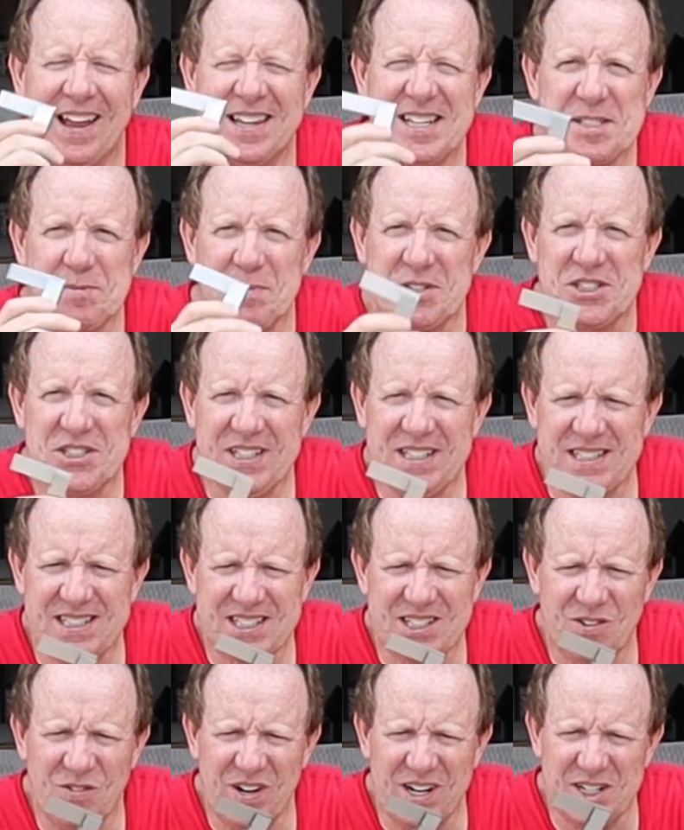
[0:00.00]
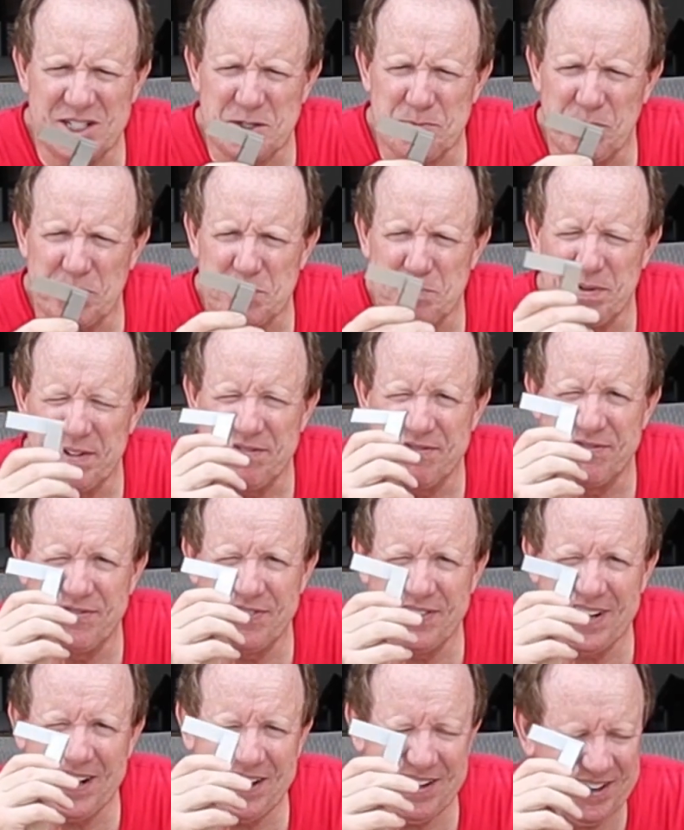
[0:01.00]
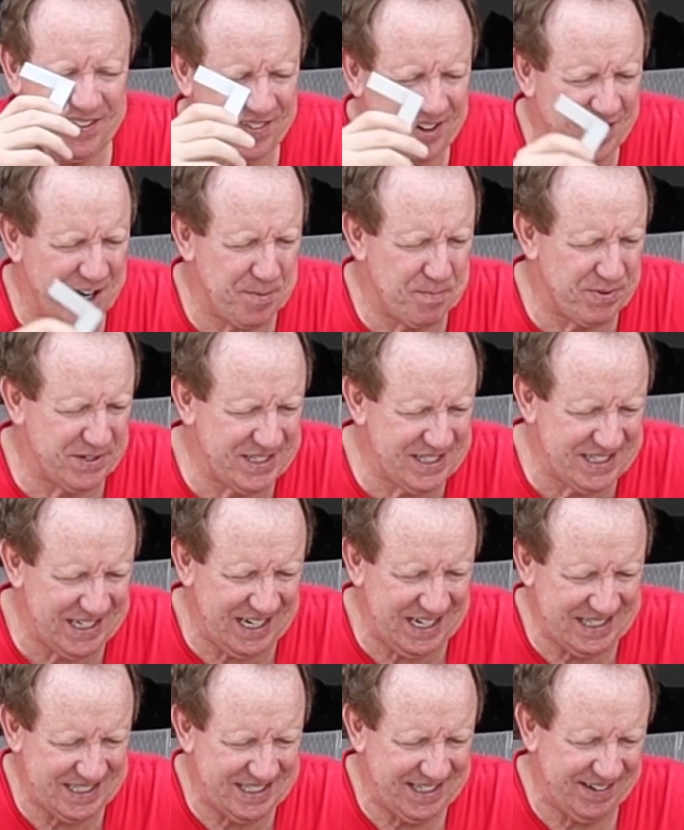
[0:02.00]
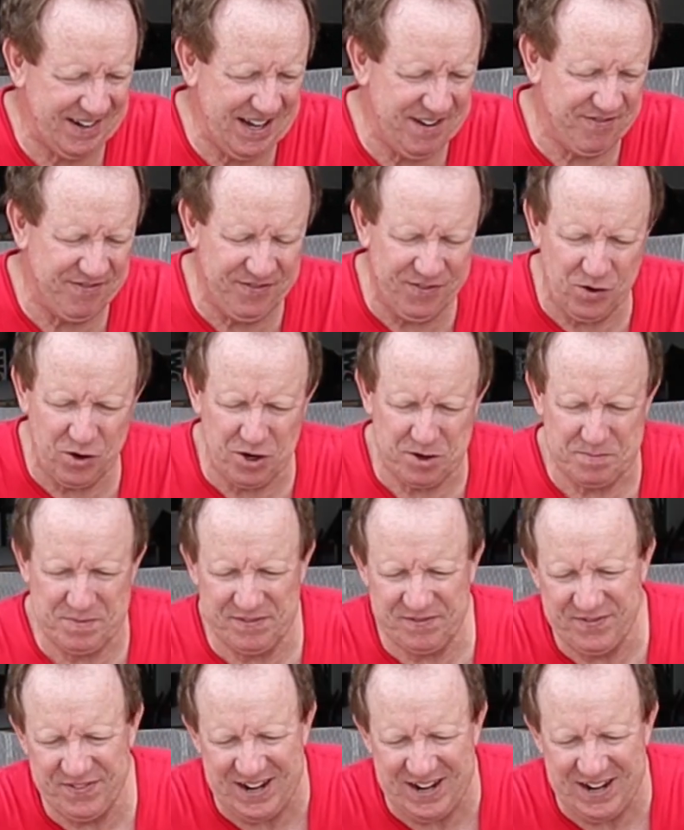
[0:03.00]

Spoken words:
Now these machinist squares are supposed to be very, very precise. I got 4 of them in